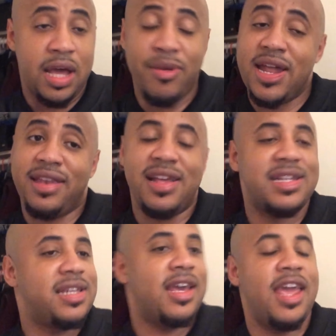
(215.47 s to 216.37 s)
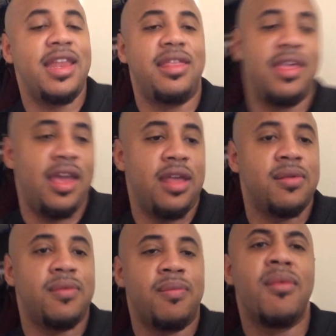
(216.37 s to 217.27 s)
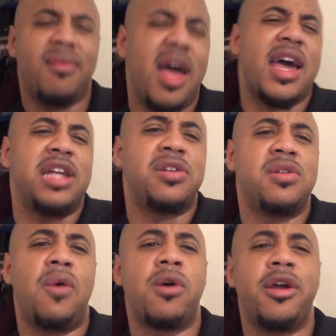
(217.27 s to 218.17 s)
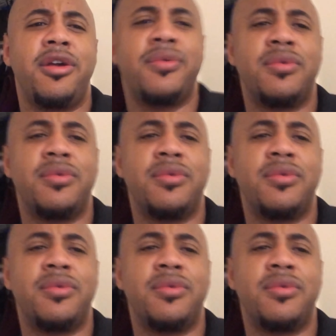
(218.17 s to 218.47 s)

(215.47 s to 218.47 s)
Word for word: I mean, I did say anything. I got you. Don't worry.